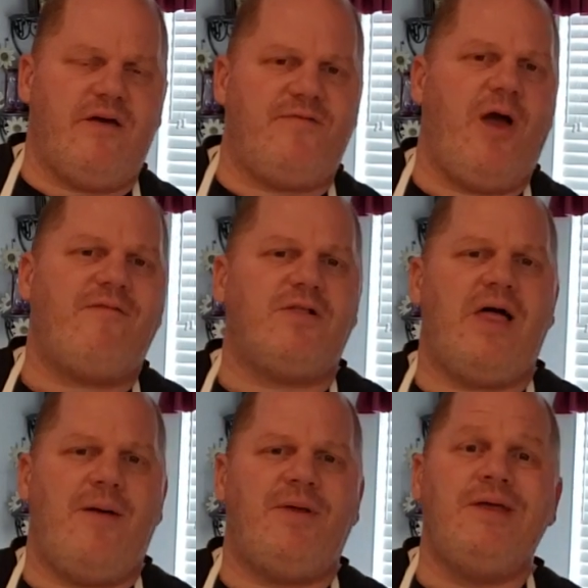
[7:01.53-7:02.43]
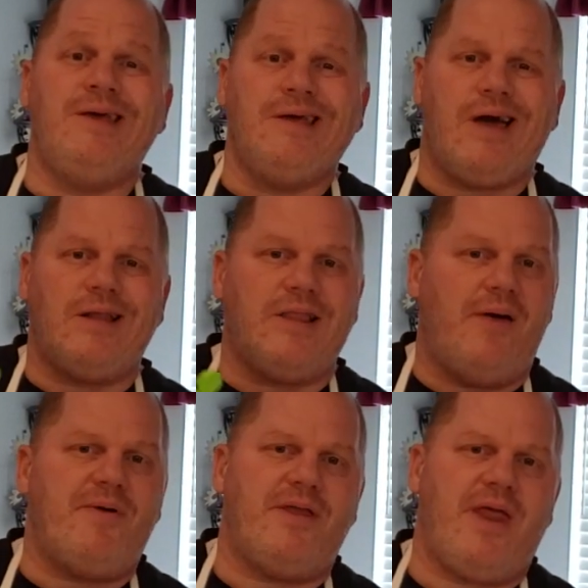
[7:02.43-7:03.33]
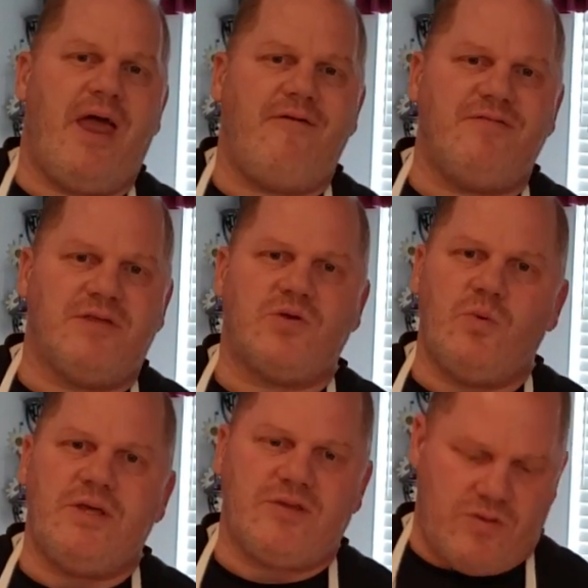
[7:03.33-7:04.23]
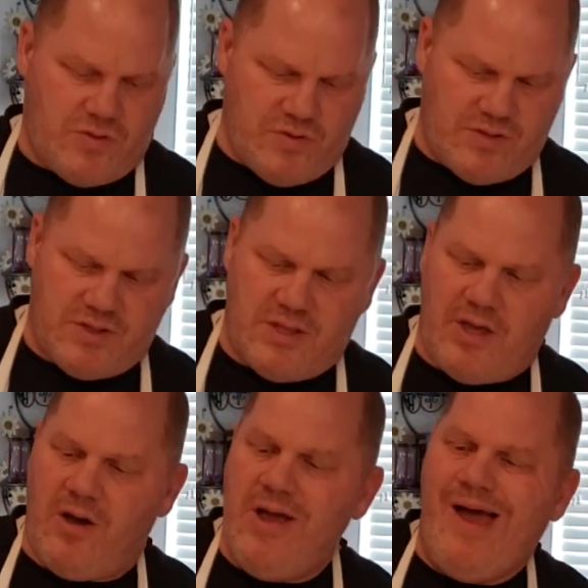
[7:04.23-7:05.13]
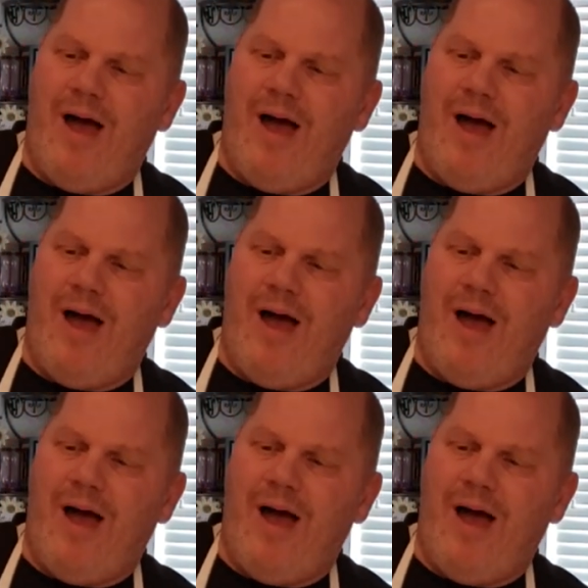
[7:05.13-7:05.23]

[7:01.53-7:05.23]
if you have a lemon, cut a lemon in half and squeeze those juices in there.